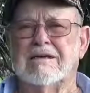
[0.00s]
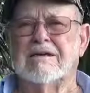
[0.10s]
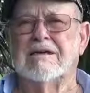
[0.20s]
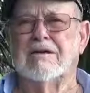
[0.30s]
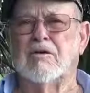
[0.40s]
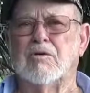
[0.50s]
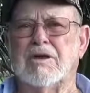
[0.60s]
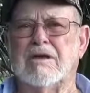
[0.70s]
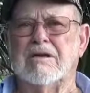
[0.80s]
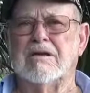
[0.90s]
Hello
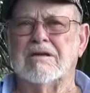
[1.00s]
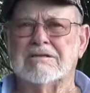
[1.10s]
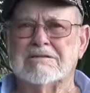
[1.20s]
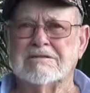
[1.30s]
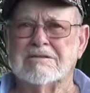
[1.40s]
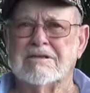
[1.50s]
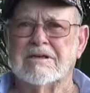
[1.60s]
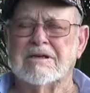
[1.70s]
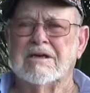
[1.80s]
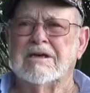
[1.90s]
again.
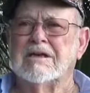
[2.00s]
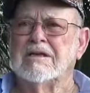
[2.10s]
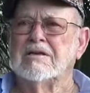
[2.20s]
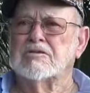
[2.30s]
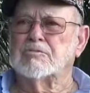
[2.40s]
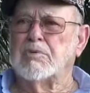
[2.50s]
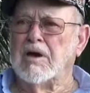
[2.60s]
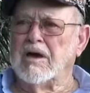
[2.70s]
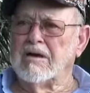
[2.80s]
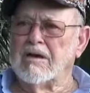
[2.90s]
This is
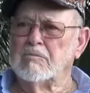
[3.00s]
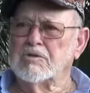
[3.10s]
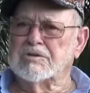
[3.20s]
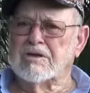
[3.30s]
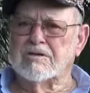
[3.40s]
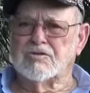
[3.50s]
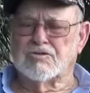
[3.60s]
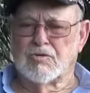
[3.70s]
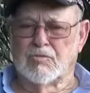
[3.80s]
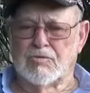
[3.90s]
Pat, and I'm going to tell you a
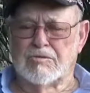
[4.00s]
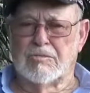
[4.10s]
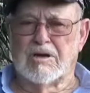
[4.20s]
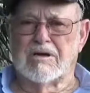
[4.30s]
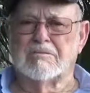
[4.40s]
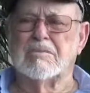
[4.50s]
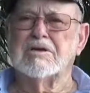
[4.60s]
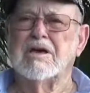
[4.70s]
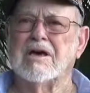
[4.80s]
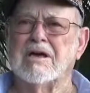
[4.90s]
story about my
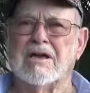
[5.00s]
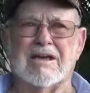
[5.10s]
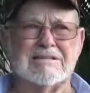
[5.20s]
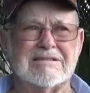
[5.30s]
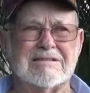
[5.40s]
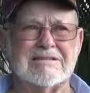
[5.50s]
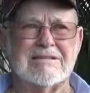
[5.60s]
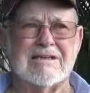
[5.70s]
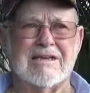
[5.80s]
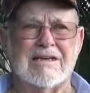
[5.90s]
daddy.
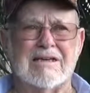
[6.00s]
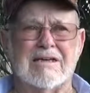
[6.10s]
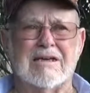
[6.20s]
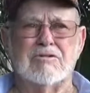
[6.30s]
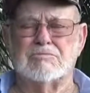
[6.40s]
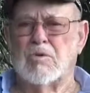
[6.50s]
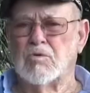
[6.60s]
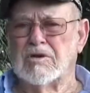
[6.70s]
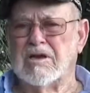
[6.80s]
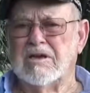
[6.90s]
He was
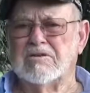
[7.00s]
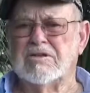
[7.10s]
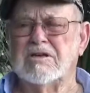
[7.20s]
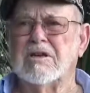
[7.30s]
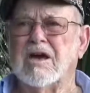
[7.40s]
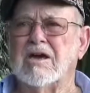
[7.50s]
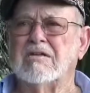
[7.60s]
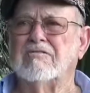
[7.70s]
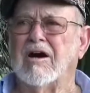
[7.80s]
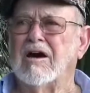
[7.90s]
born in
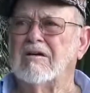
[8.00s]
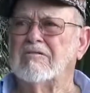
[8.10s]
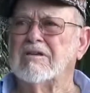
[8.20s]
1895